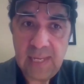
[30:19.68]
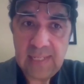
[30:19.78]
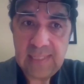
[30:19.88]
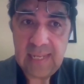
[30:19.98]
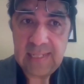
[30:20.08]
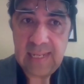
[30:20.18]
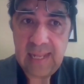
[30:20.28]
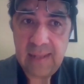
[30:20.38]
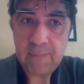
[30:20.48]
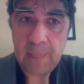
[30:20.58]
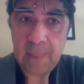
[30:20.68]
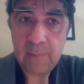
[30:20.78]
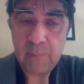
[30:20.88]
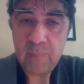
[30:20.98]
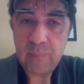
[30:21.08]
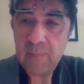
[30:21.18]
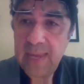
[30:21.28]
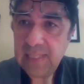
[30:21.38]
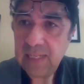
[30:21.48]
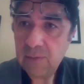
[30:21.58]
is that
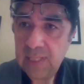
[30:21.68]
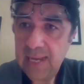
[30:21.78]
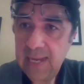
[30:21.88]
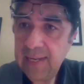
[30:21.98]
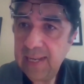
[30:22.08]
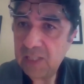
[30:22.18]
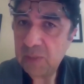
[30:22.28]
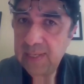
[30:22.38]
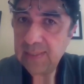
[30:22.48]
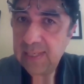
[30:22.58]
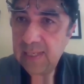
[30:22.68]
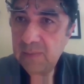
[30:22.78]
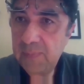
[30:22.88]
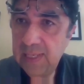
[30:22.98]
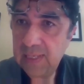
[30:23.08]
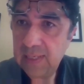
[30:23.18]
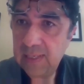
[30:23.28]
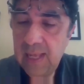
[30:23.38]
Mexico's learning experience has been